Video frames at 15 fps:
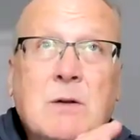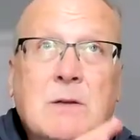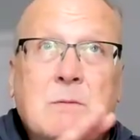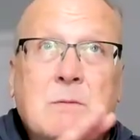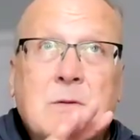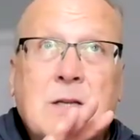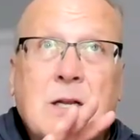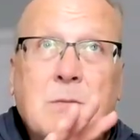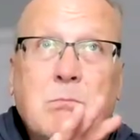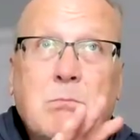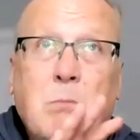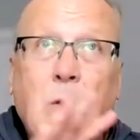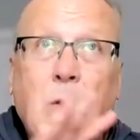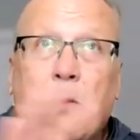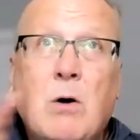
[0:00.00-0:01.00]
would
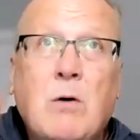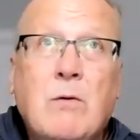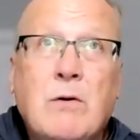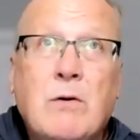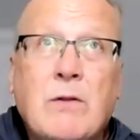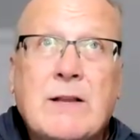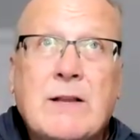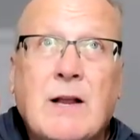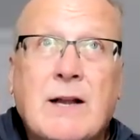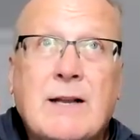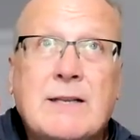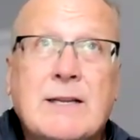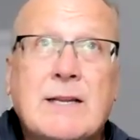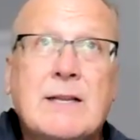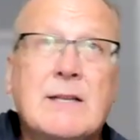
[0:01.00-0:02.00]
could mull over these
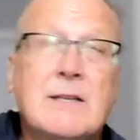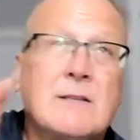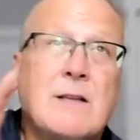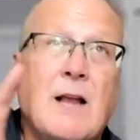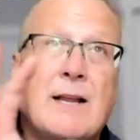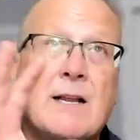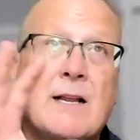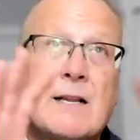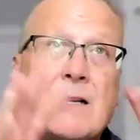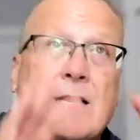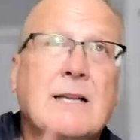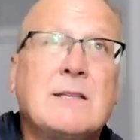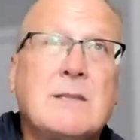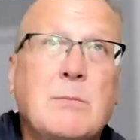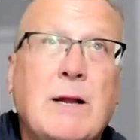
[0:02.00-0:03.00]
ideas. I could
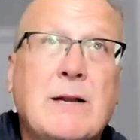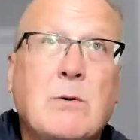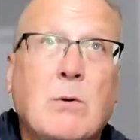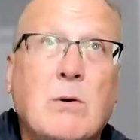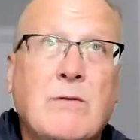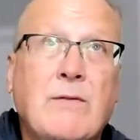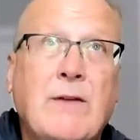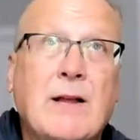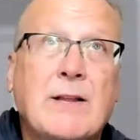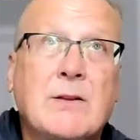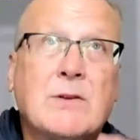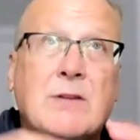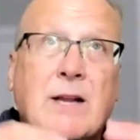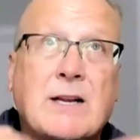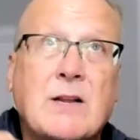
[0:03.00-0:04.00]
get to my core
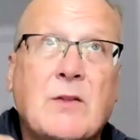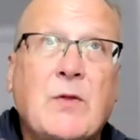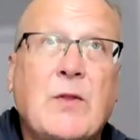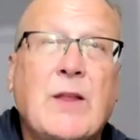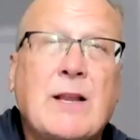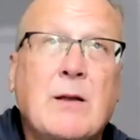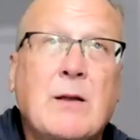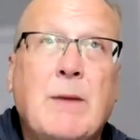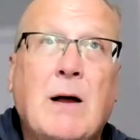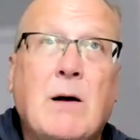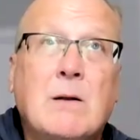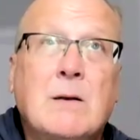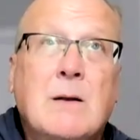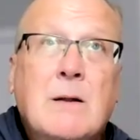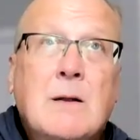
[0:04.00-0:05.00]
values. I could think
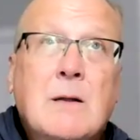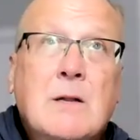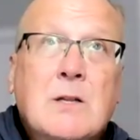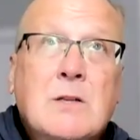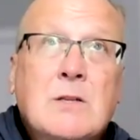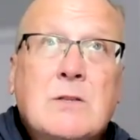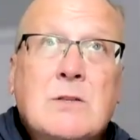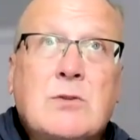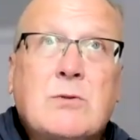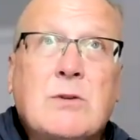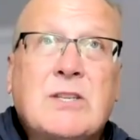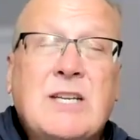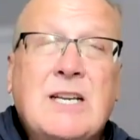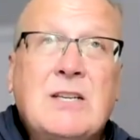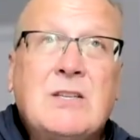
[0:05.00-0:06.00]
about
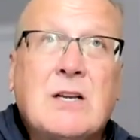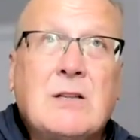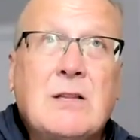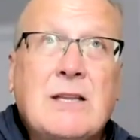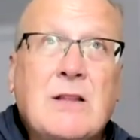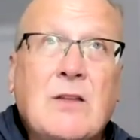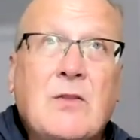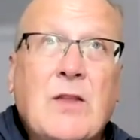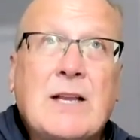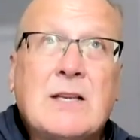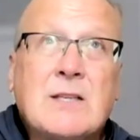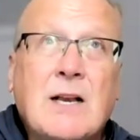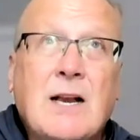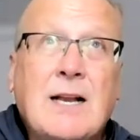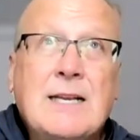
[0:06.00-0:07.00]
strategically the
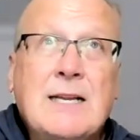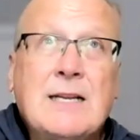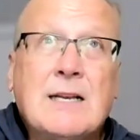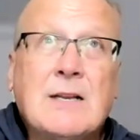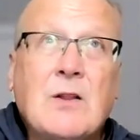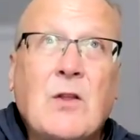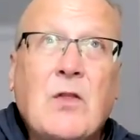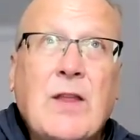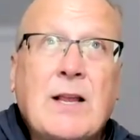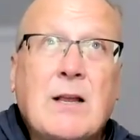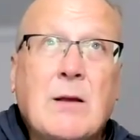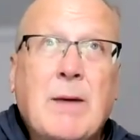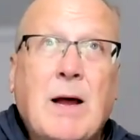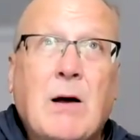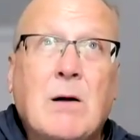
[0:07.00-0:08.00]
things that I needed to
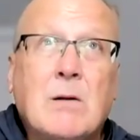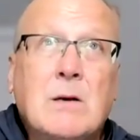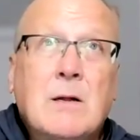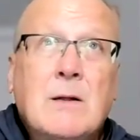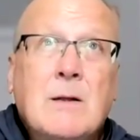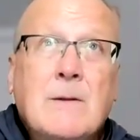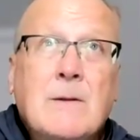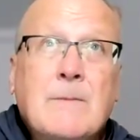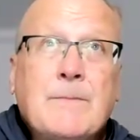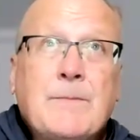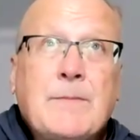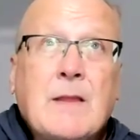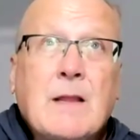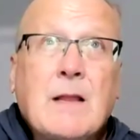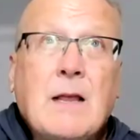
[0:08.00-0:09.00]
think about,
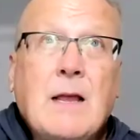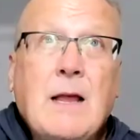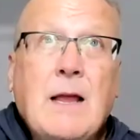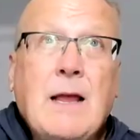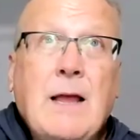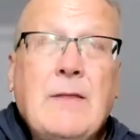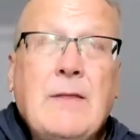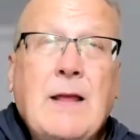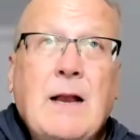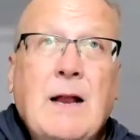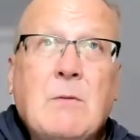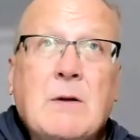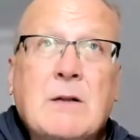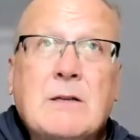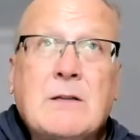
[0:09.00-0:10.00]
and then
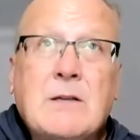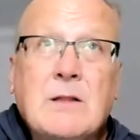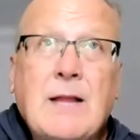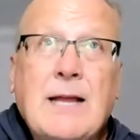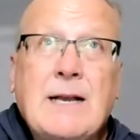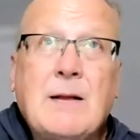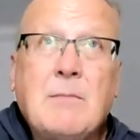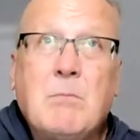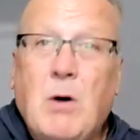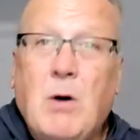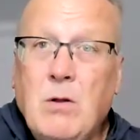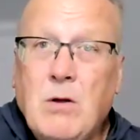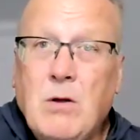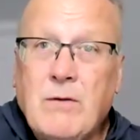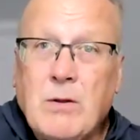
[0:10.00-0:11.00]
I would could let it
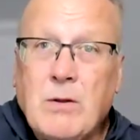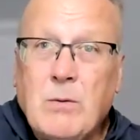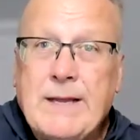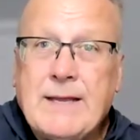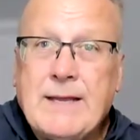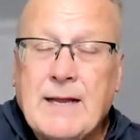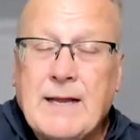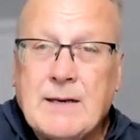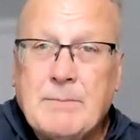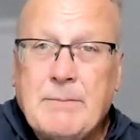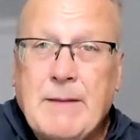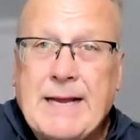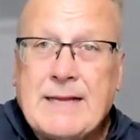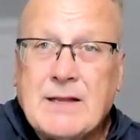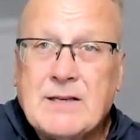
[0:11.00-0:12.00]
mull over the weekend
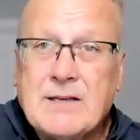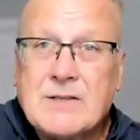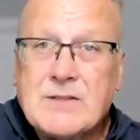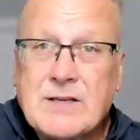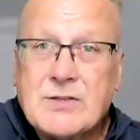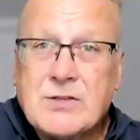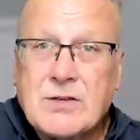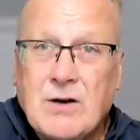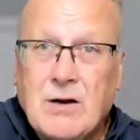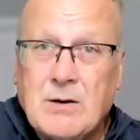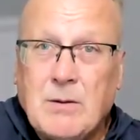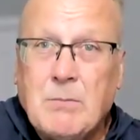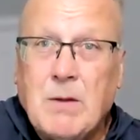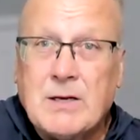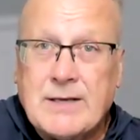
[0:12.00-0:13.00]
and make the decision
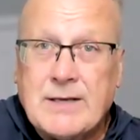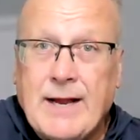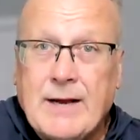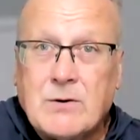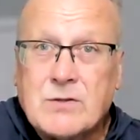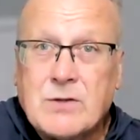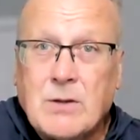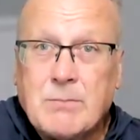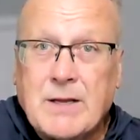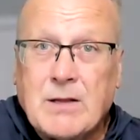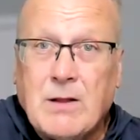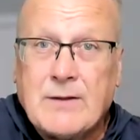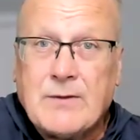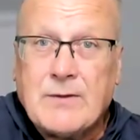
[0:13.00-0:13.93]
on a Monday or something